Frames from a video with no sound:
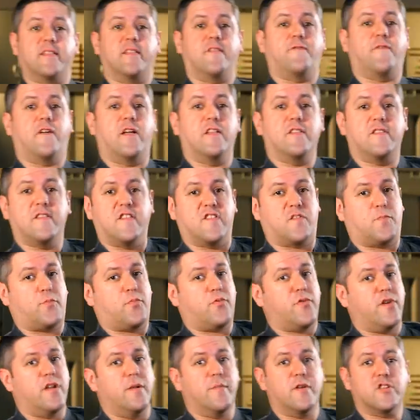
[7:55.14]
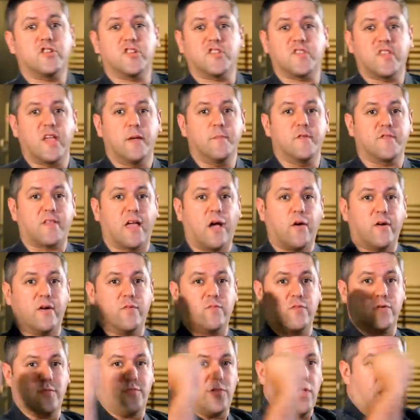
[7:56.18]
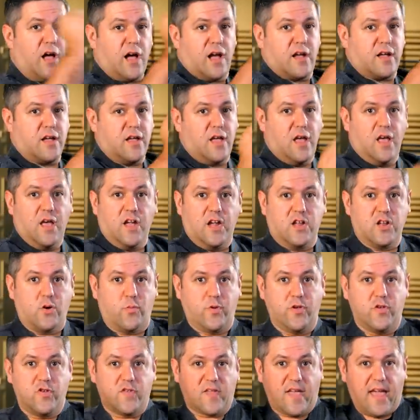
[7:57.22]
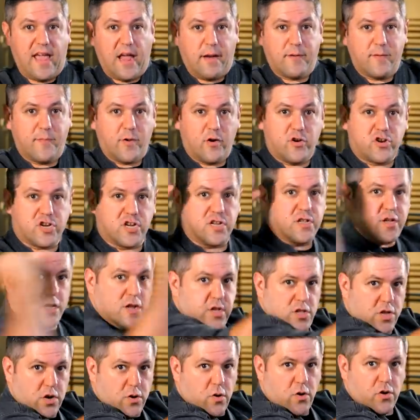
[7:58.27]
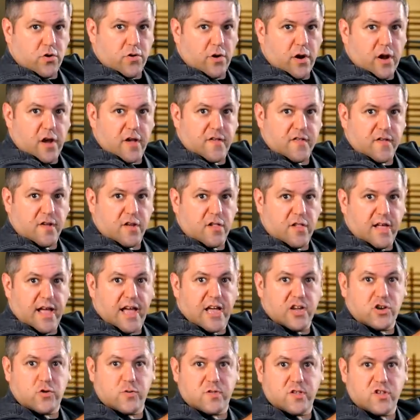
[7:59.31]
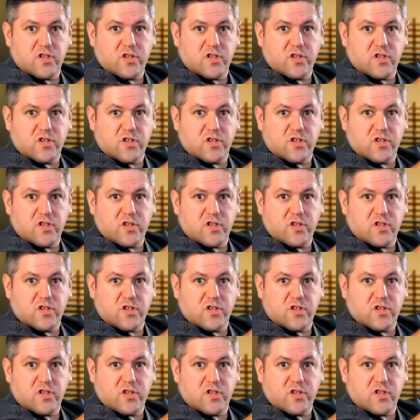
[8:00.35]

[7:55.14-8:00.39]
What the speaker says: defense is pretty much the same as our inward block. You know, we use a hammering motion to go across and clash with